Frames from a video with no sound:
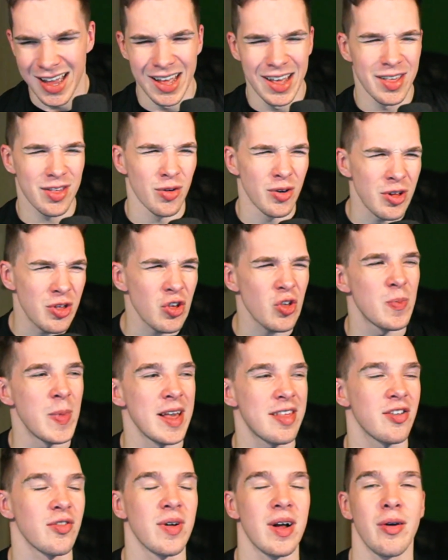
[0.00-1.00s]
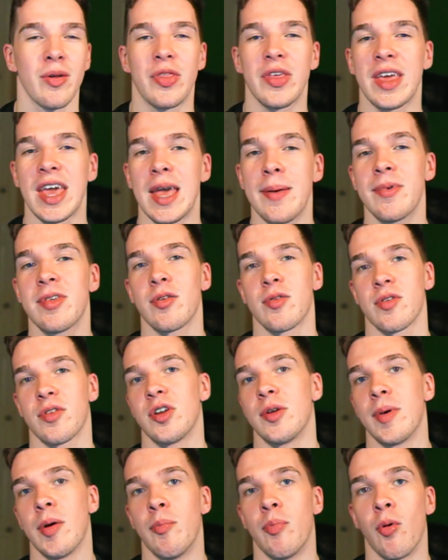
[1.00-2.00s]
Sort of just messing around with the game because I was a
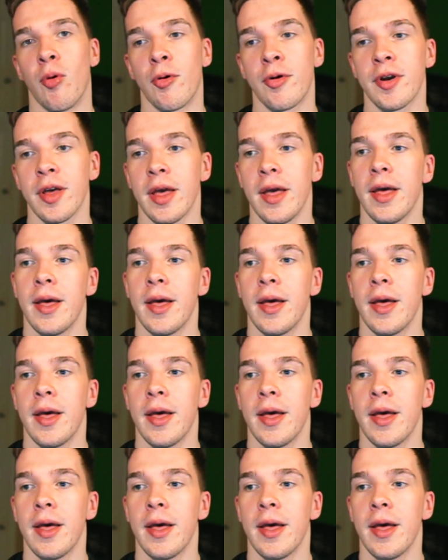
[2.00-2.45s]
little bit bored.